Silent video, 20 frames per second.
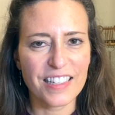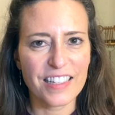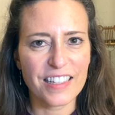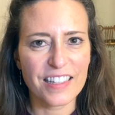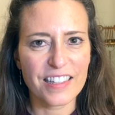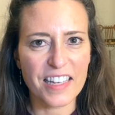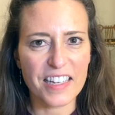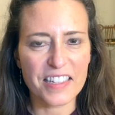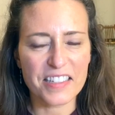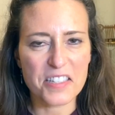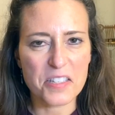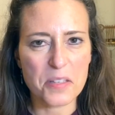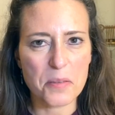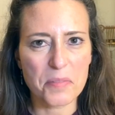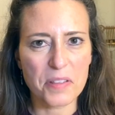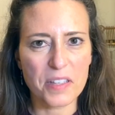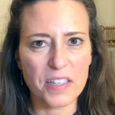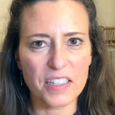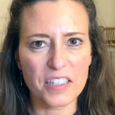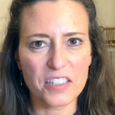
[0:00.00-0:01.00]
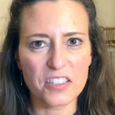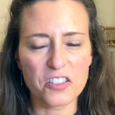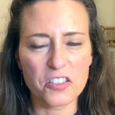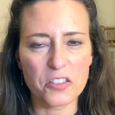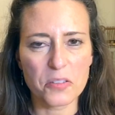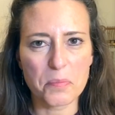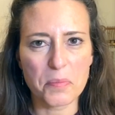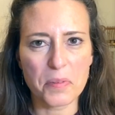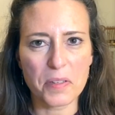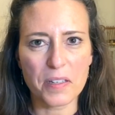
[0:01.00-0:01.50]
that's something I
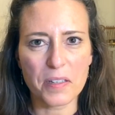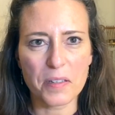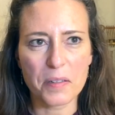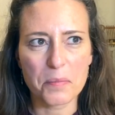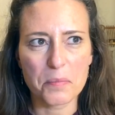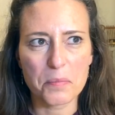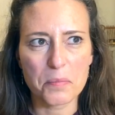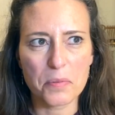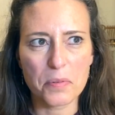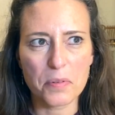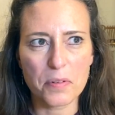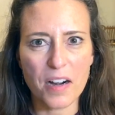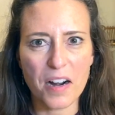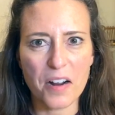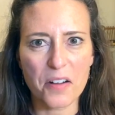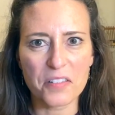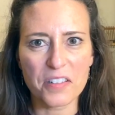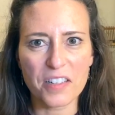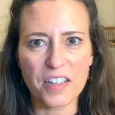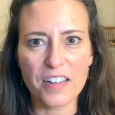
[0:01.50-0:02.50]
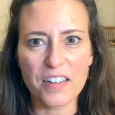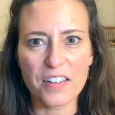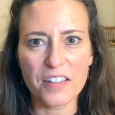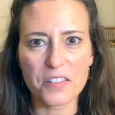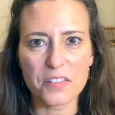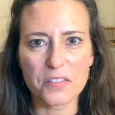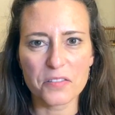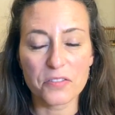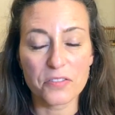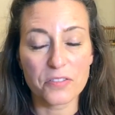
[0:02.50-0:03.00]
should be proud
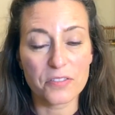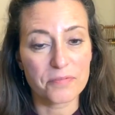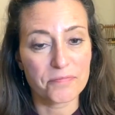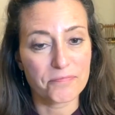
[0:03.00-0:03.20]
of?